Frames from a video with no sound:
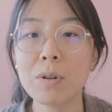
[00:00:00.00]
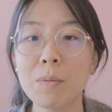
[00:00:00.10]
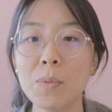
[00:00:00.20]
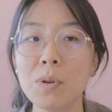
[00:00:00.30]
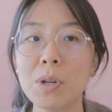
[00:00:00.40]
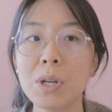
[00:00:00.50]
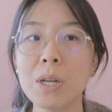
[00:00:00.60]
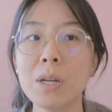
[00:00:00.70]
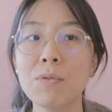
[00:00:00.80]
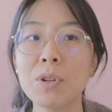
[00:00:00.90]
your
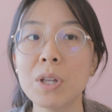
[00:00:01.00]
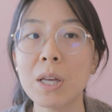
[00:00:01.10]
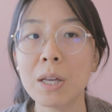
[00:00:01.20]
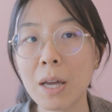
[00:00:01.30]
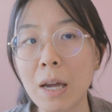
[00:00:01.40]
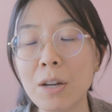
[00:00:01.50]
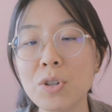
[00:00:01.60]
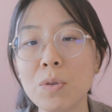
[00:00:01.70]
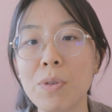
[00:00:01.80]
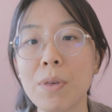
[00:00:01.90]
community, really
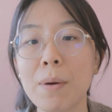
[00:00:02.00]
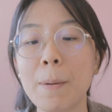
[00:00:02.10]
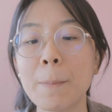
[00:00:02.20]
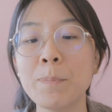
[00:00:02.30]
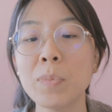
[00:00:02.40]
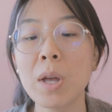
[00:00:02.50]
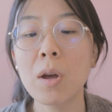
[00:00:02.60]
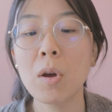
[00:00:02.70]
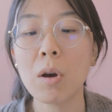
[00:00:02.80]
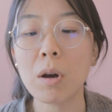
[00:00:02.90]
engaging with them,
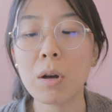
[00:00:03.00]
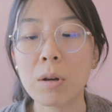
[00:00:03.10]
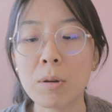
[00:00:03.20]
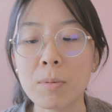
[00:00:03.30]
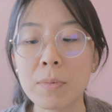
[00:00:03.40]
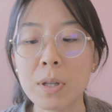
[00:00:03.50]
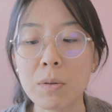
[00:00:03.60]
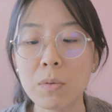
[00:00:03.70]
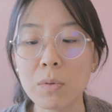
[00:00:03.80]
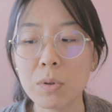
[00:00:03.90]
um,
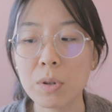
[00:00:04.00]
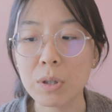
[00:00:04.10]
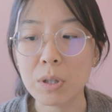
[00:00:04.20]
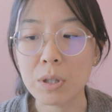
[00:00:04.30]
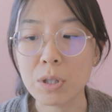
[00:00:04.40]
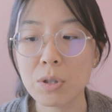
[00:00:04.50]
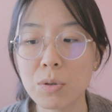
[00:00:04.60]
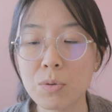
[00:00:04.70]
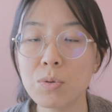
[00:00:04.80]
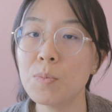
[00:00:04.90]
is
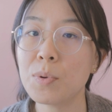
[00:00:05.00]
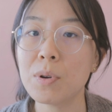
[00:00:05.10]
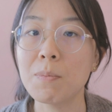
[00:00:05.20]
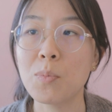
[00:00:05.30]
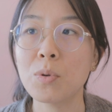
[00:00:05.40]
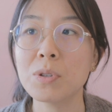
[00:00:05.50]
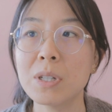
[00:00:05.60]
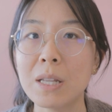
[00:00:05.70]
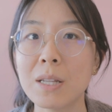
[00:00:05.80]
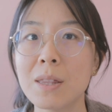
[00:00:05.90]
super
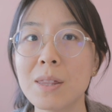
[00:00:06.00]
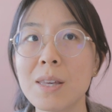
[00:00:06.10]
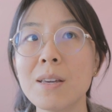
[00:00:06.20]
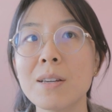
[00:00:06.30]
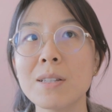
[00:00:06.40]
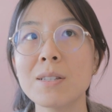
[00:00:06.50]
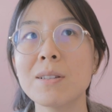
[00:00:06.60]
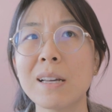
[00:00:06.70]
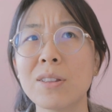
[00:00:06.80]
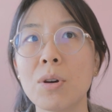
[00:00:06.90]
important and I think is
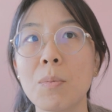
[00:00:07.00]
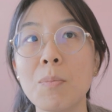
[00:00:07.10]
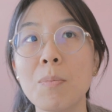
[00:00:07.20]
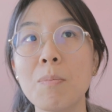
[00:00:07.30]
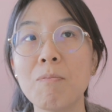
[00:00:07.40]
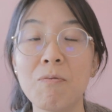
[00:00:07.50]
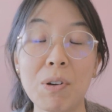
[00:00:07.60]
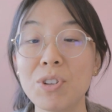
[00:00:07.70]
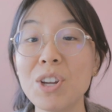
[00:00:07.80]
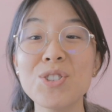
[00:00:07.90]
like the
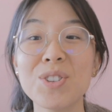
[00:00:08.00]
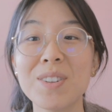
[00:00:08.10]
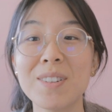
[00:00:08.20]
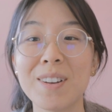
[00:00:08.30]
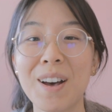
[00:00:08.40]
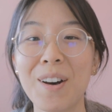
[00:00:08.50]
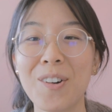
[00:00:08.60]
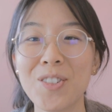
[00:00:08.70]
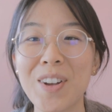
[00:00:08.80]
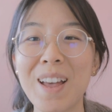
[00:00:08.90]
foundation
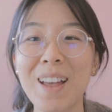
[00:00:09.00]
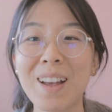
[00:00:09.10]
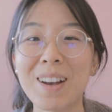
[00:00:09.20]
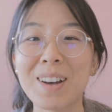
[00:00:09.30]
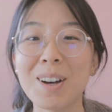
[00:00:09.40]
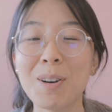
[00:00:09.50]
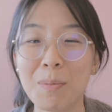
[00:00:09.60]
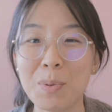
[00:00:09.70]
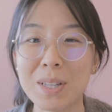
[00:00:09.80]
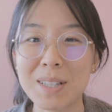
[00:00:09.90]
of uh,
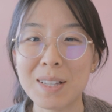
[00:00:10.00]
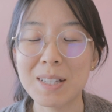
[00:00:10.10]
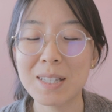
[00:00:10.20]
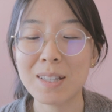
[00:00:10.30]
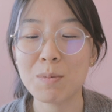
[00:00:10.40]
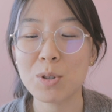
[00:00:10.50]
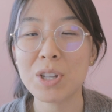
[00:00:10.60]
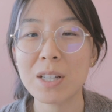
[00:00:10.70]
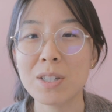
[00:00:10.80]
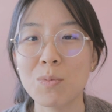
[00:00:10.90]
a business, especially
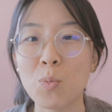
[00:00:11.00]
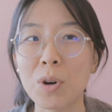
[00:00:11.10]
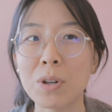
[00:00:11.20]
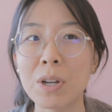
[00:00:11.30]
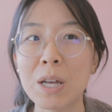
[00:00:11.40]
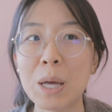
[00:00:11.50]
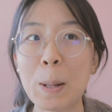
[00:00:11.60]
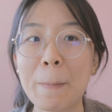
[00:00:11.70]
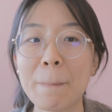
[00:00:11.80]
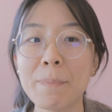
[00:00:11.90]
that's one,
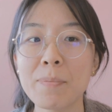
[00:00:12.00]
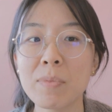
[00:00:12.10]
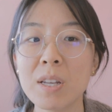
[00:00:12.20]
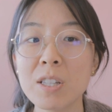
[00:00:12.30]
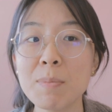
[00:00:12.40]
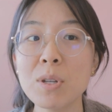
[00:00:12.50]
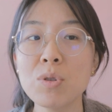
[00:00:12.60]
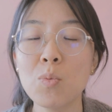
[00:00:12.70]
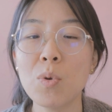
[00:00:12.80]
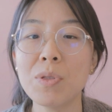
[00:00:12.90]

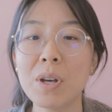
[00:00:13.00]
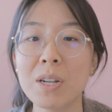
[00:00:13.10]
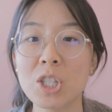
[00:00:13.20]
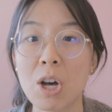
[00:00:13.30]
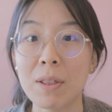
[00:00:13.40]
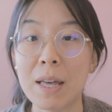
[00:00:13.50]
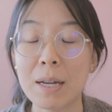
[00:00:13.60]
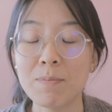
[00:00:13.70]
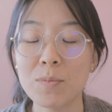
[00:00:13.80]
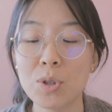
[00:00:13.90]
especially one that is
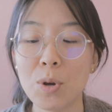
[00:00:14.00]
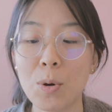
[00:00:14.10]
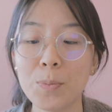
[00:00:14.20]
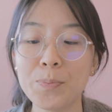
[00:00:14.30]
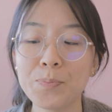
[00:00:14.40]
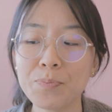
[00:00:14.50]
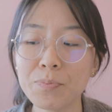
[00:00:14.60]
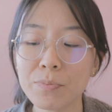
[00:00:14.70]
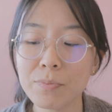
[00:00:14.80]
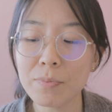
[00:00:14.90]
online. So
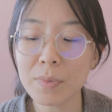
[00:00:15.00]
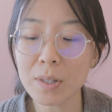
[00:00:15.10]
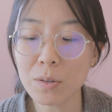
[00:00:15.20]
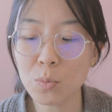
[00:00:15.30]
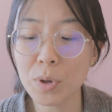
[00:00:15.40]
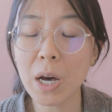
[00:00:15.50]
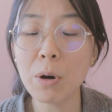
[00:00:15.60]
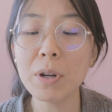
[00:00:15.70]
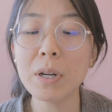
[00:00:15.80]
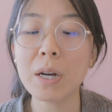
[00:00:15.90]

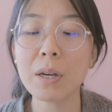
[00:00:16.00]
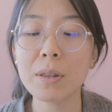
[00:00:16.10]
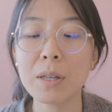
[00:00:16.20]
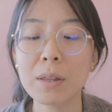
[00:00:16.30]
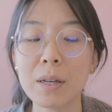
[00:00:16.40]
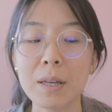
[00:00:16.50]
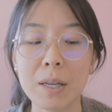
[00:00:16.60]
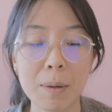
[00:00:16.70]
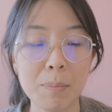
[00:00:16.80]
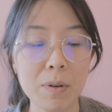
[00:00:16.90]
without it, I think that
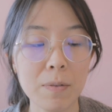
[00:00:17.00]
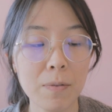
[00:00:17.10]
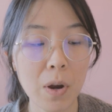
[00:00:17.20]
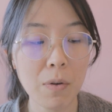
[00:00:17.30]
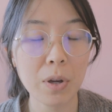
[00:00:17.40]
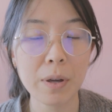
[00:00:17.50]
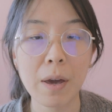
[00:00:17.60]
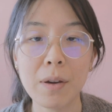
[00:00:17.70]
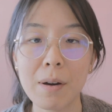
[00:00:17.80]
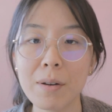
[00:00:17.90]
it can be very
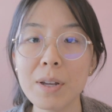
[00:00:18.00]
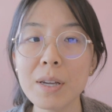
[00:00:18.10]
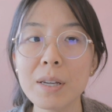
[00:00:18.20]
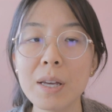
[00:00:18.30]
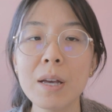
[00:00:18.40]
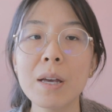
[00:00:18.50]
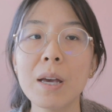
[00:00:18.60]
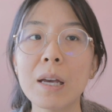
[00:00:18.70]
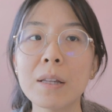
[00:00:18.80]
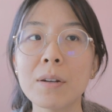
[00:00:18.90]
chaotic
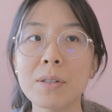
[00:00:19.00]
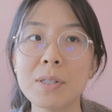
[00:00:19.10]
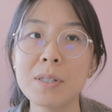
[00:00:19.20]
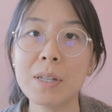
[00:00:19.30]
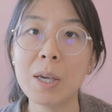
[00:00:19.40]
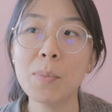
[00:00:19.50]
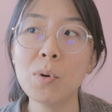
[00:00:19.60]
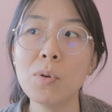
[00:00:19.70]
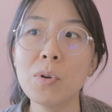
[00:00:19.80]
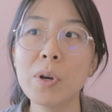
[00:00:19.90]
and
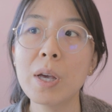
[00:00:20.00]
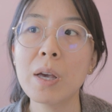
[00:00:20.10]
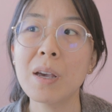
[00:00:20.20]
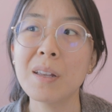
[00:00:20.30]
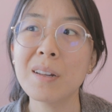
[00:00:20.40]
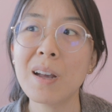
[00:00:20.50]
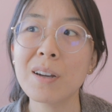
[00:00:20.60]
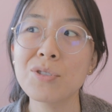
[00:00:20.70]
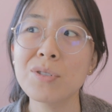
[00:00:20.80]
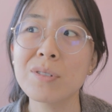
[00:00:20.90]
unstable. And it
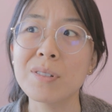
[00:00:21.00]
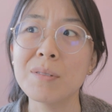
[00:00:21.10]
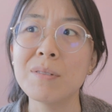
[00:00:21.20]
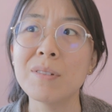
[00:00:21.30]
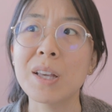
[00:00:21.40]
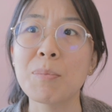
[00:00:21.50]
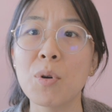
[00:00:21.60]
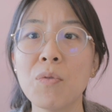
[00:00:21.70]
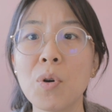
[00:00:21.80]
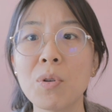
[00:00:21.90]
actually could like
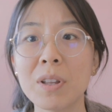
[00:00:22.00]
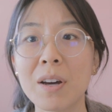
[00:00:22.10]
provoke a